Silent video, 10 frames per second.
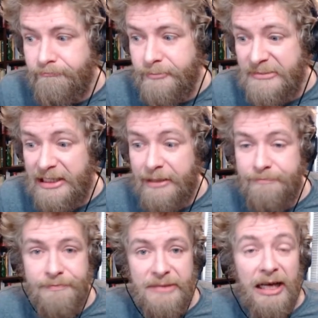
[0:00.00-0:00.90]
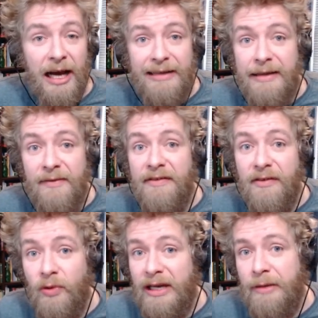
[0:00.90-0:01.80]
Yeah. I did this in
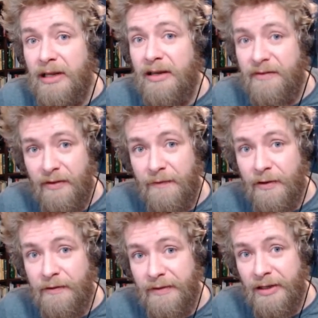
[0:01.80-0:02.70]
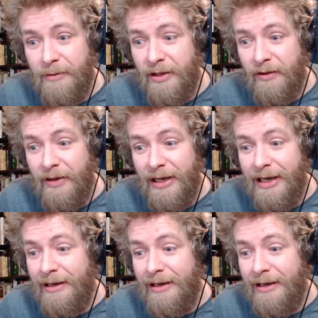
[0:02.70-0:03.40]
20 minutes in the first video, by the way, and I